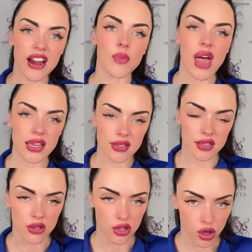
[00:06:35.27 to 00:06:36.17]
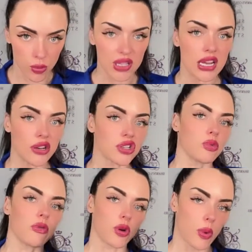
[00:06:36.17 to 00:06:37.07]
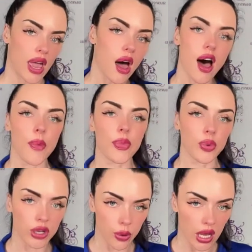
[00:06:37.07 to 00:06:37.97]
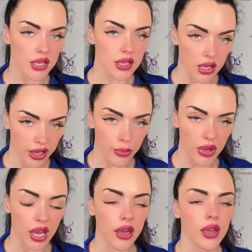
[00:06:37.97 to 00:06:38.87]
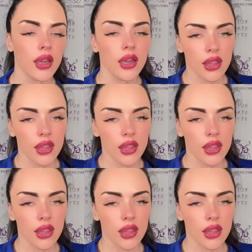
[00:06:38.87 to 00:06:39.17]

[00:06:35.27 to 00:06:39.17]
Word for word: their best so that you can potentially move your way up when you get to the Olympia.